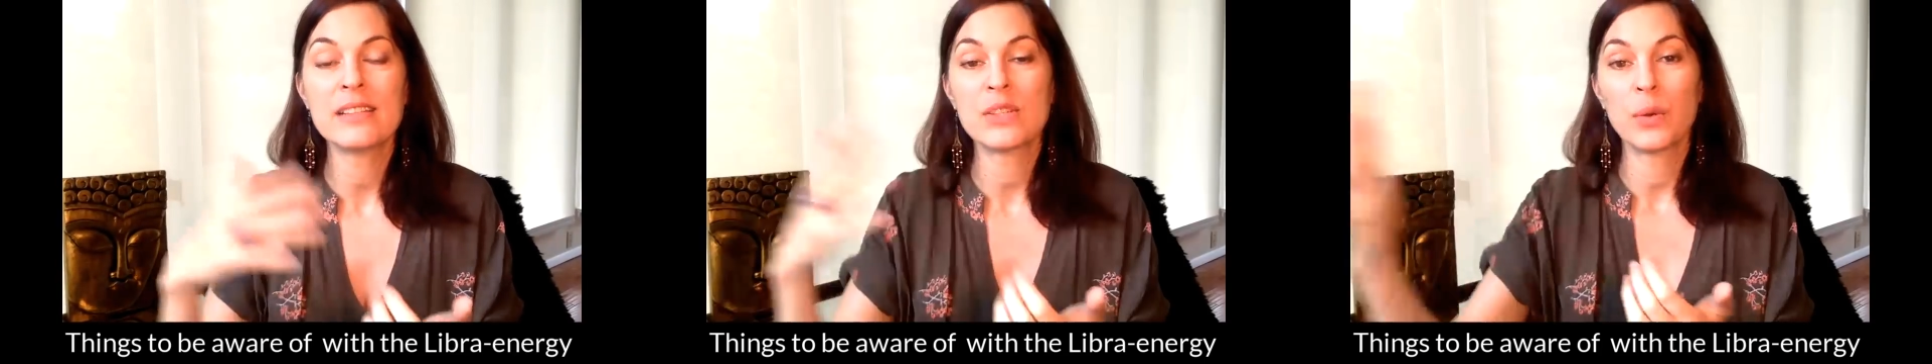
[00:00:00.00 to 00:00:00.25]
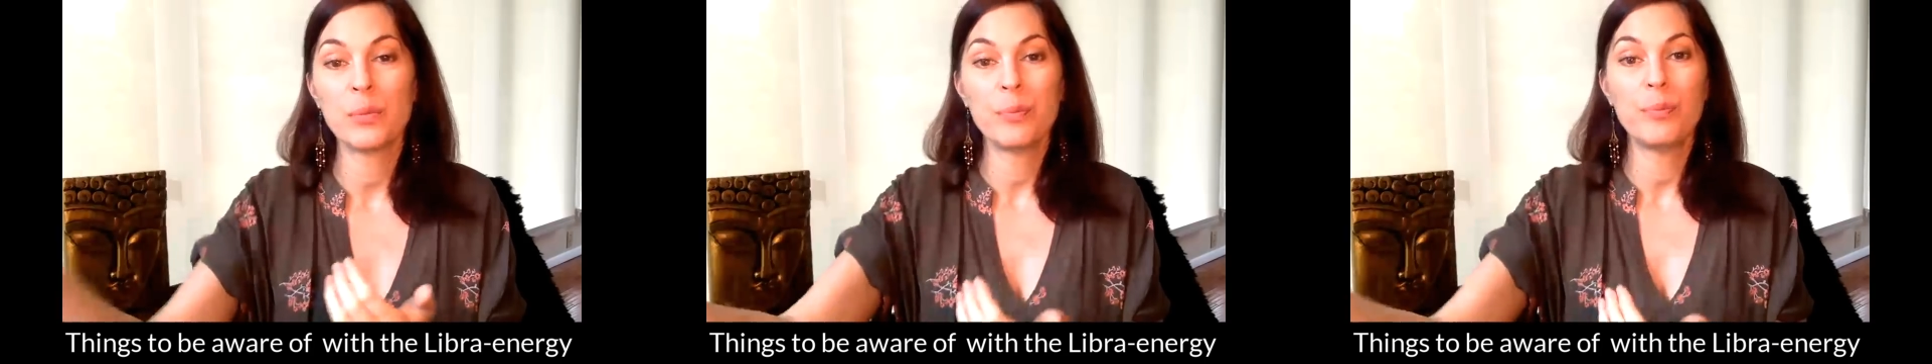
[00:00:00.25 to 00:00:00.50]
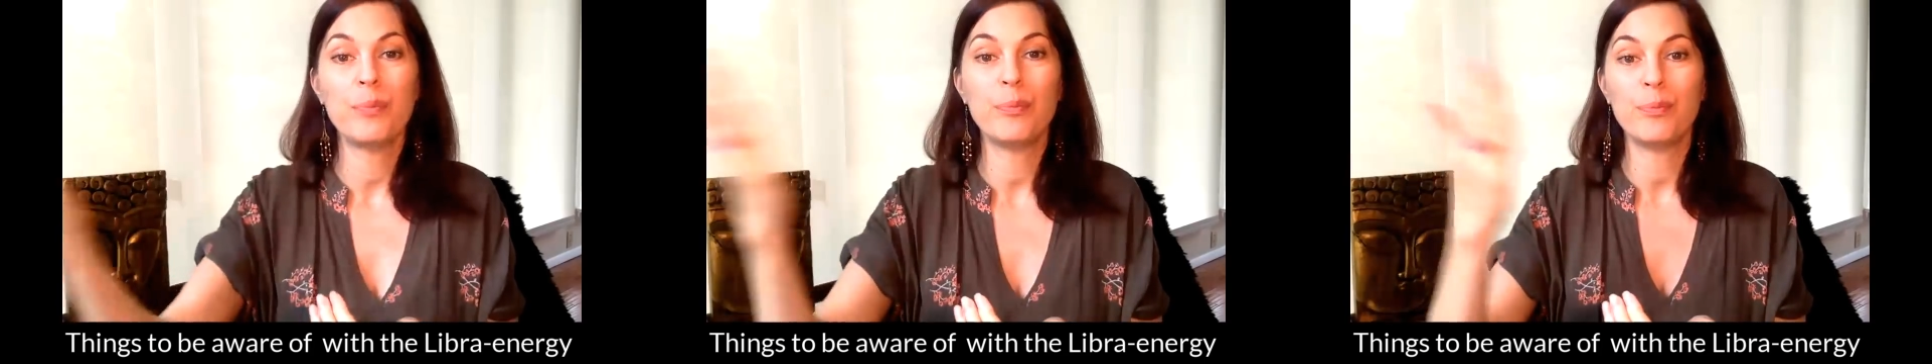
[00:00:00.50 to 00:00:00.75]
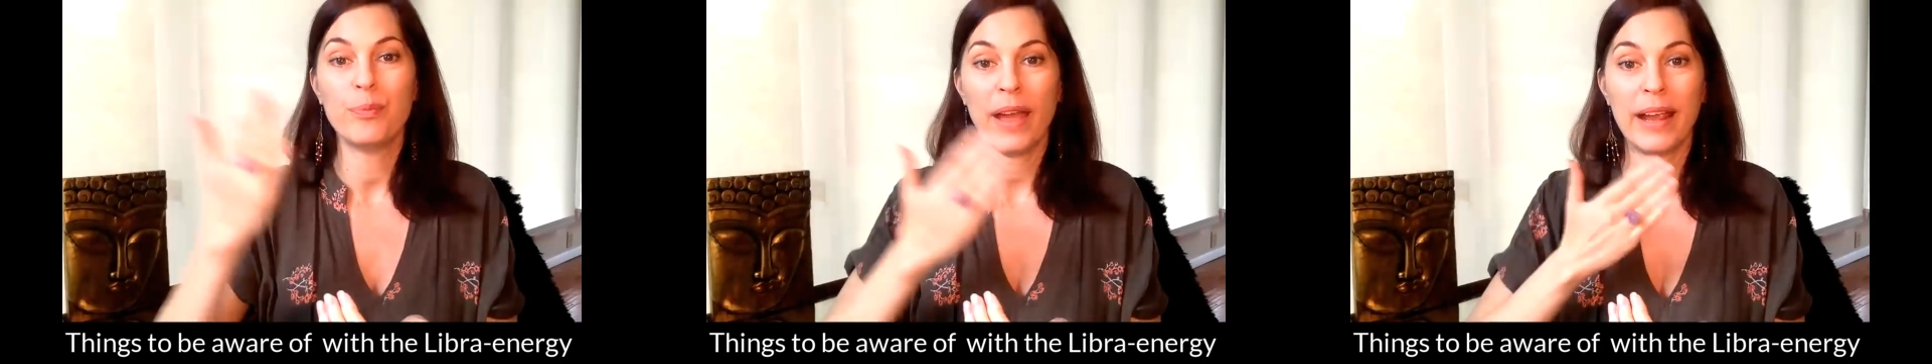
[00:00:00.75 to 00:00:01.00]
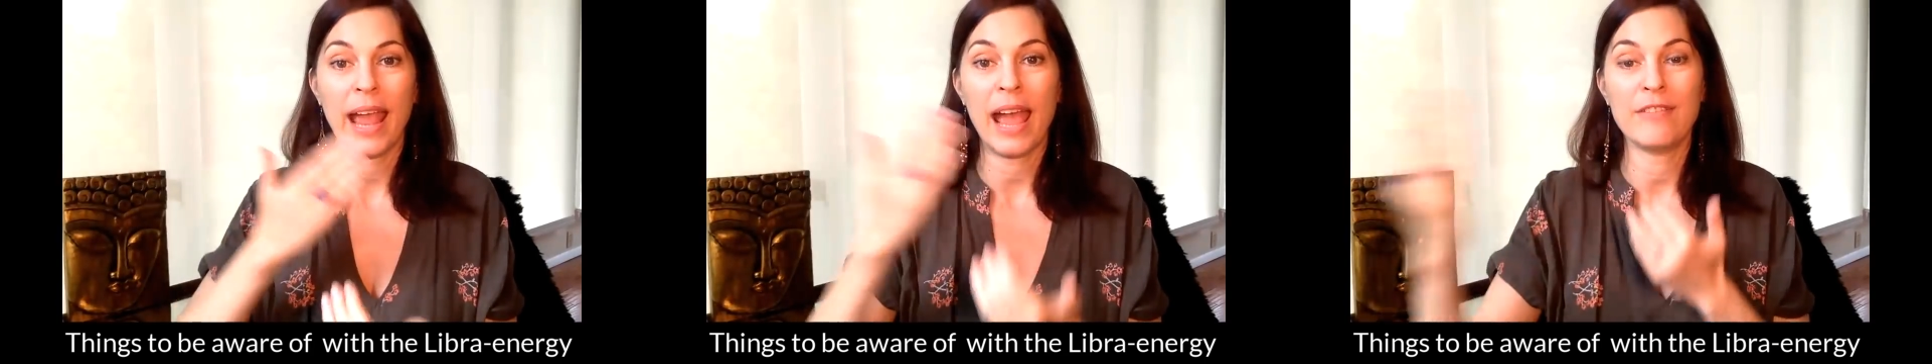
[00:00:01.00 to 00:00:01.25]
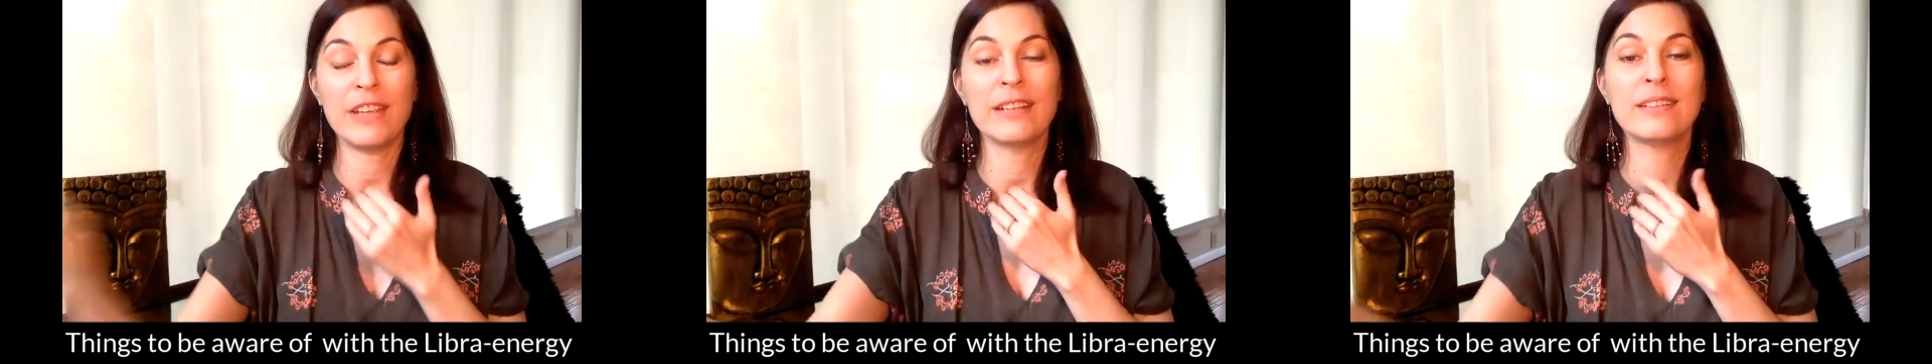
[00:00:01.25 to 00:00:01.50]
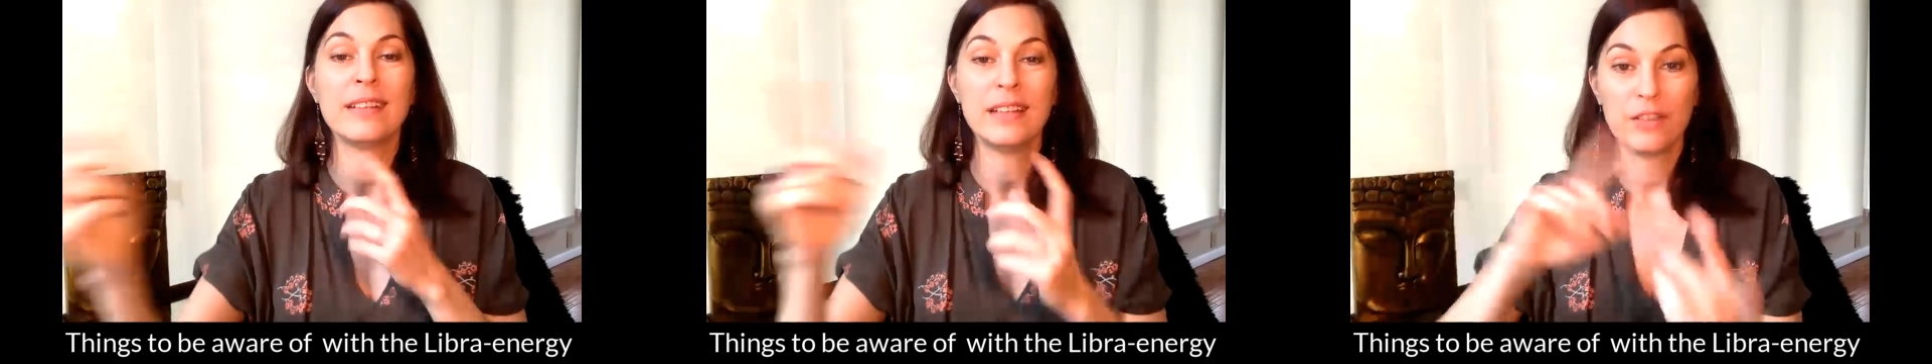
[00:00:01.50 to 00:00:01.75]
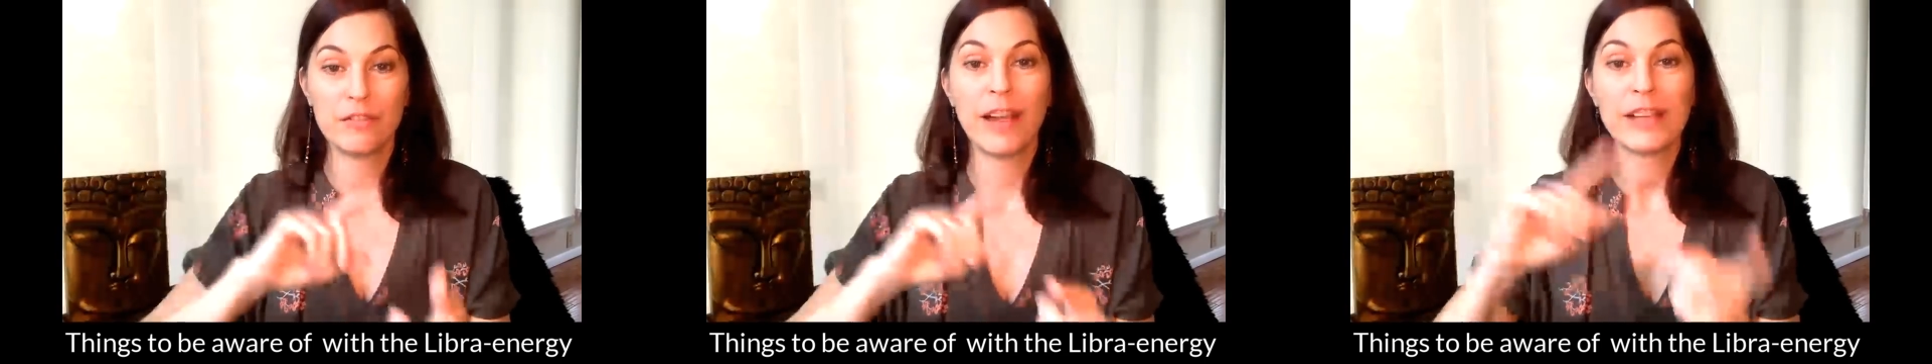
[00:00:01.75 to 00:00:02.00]
So having
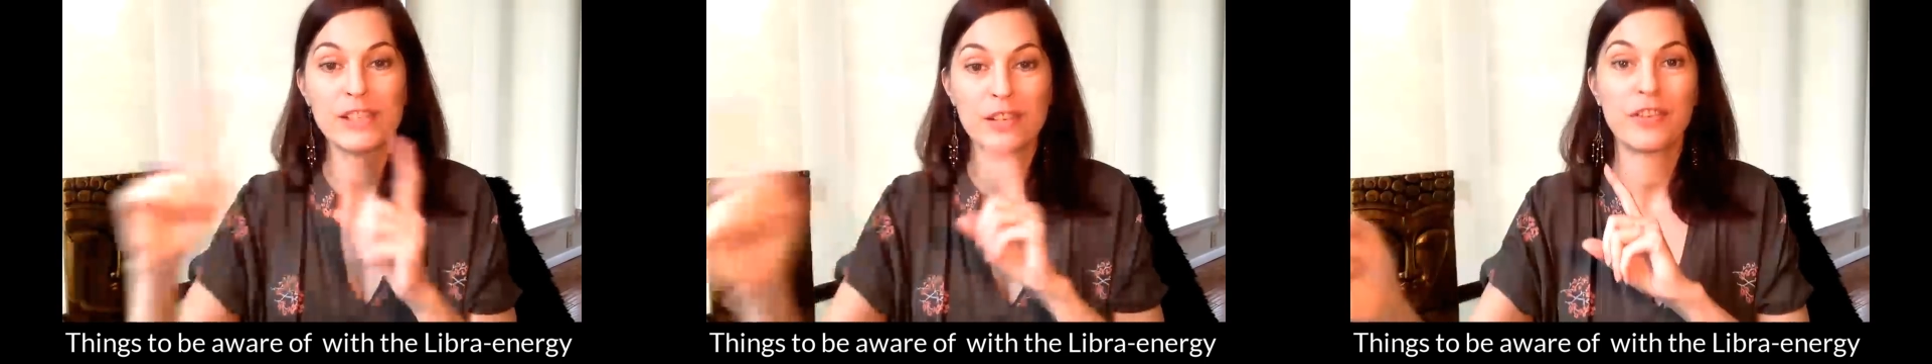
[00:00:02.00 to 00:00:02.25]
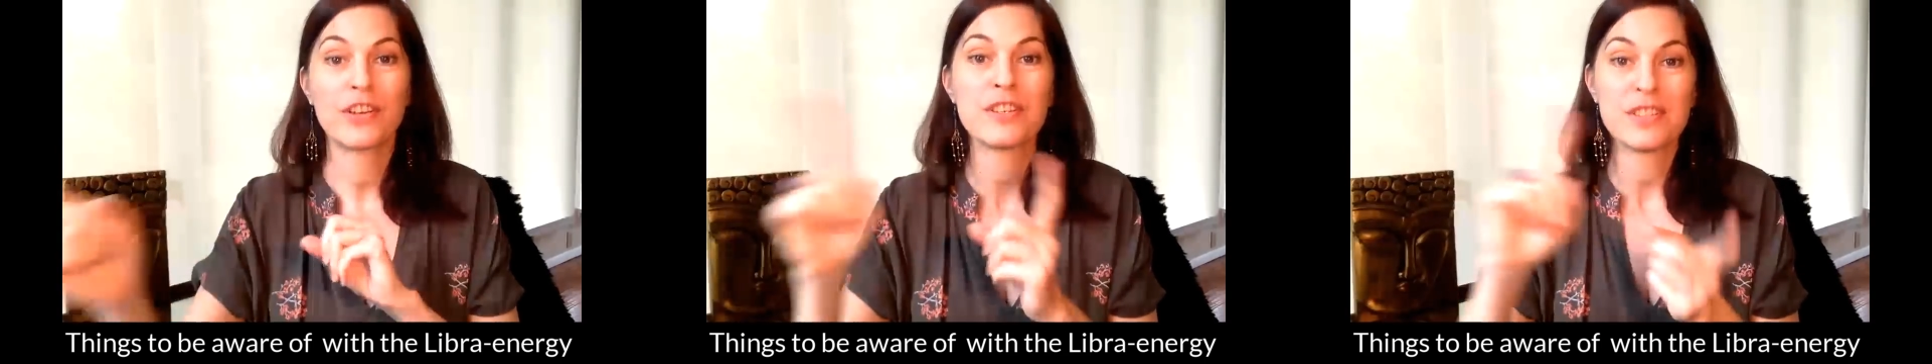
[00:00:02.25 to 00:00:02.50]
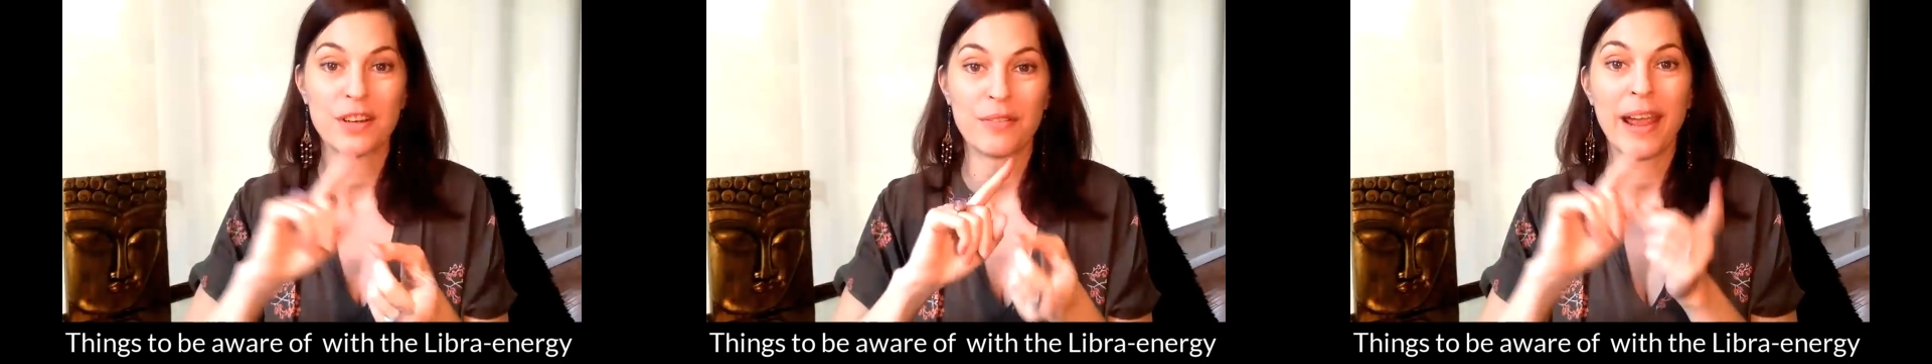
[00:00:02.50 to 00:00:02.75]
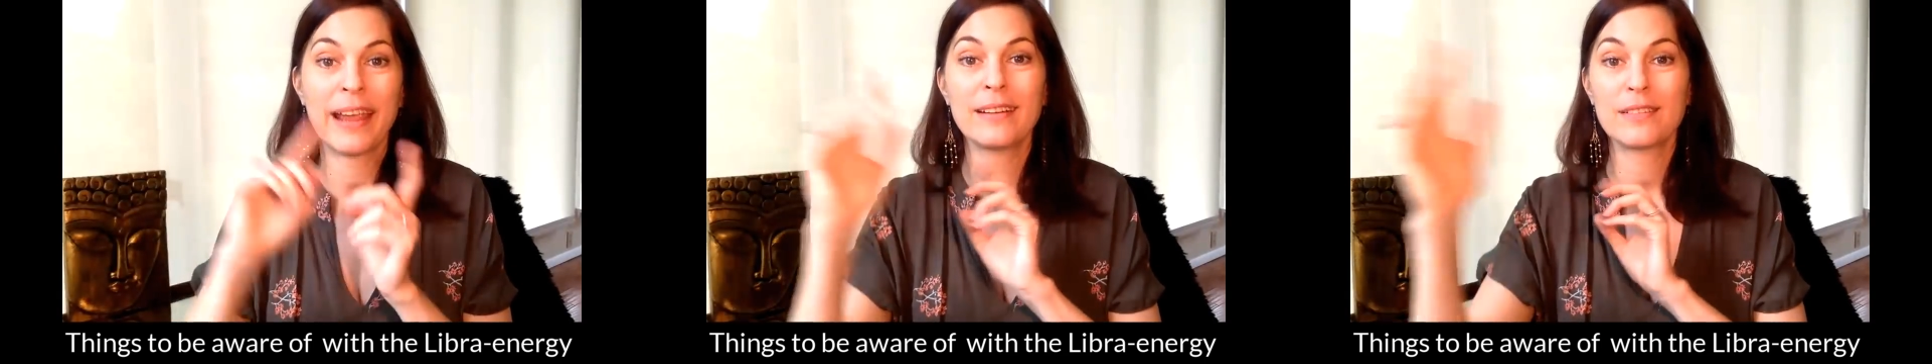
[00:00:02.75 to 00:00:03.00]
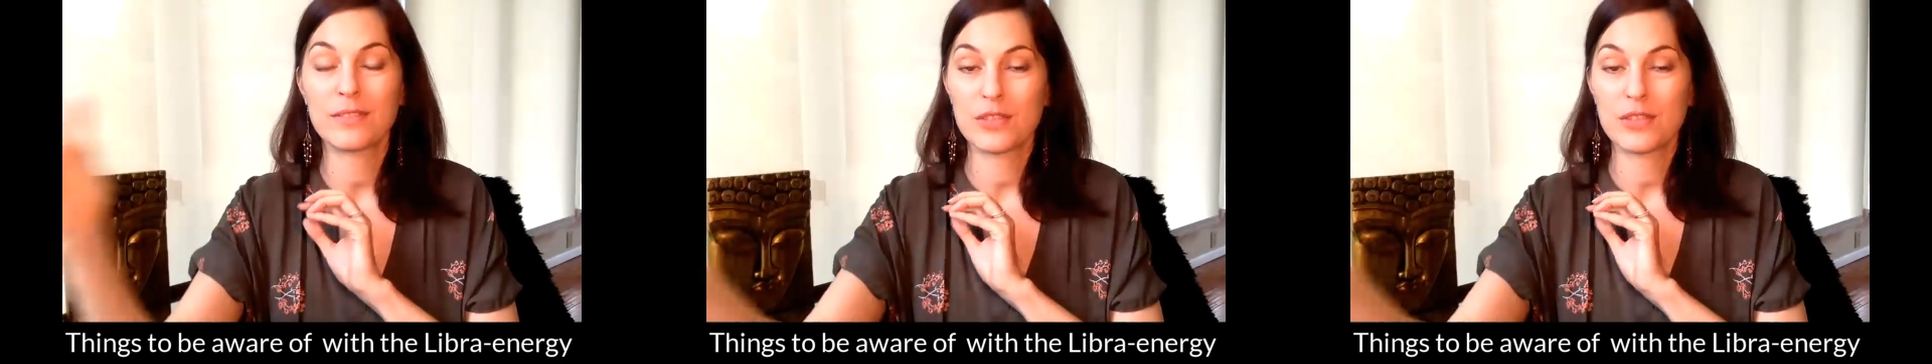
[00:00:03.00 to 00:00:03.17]
vice versa, right?